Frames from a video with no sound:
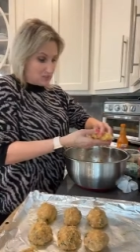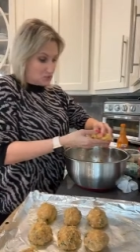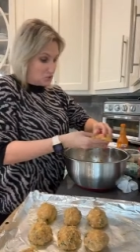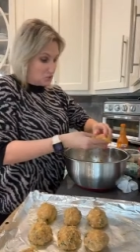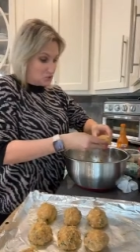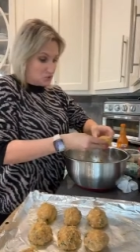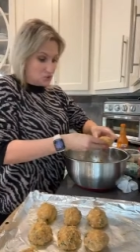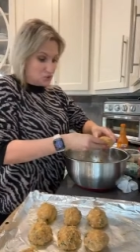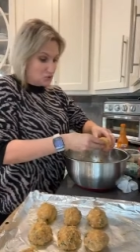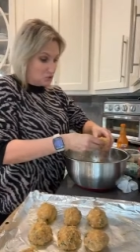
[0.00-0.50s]

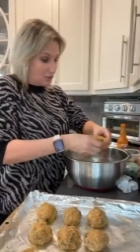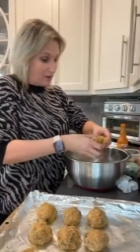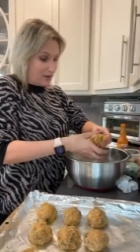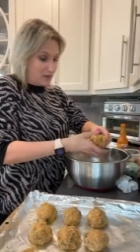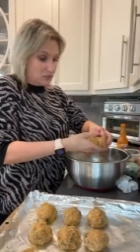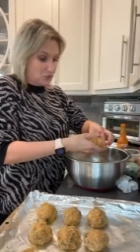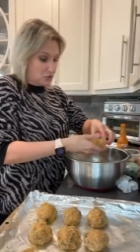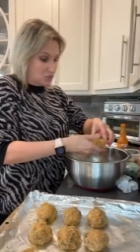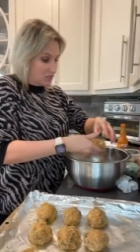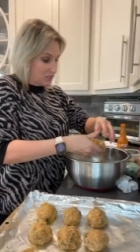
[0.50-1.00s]
So it's just
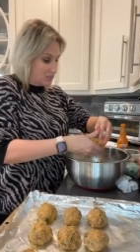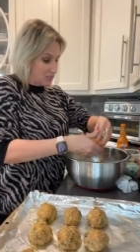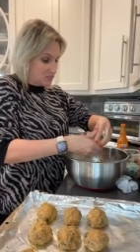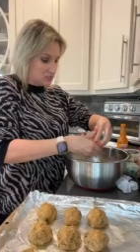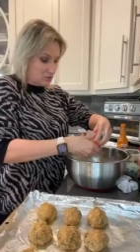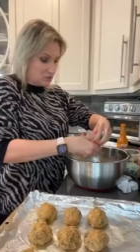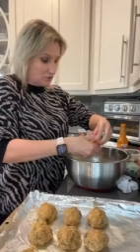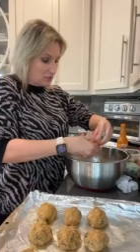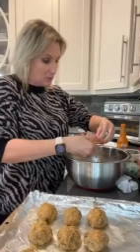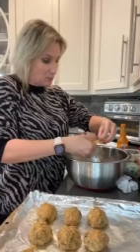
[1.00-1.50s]
ground chicken.
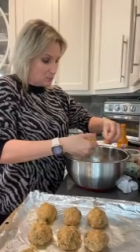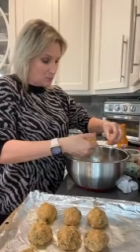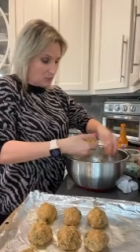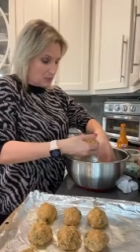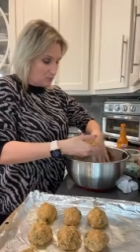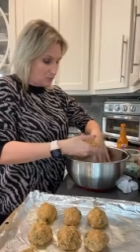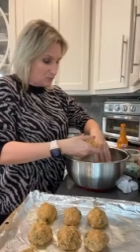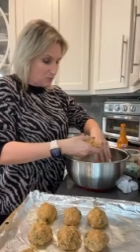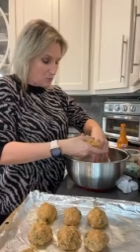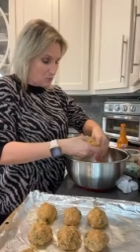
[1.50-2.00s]
It's already
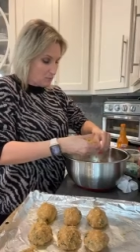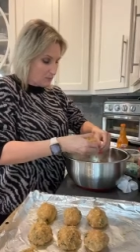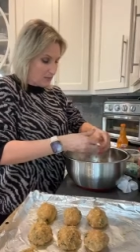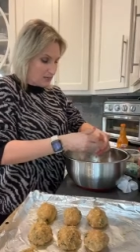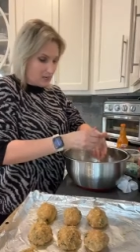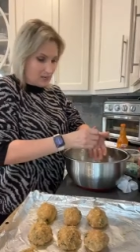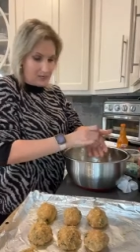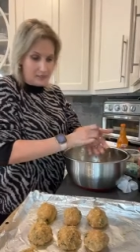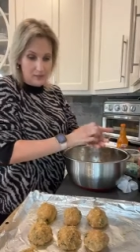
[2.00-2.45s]
prepped for me.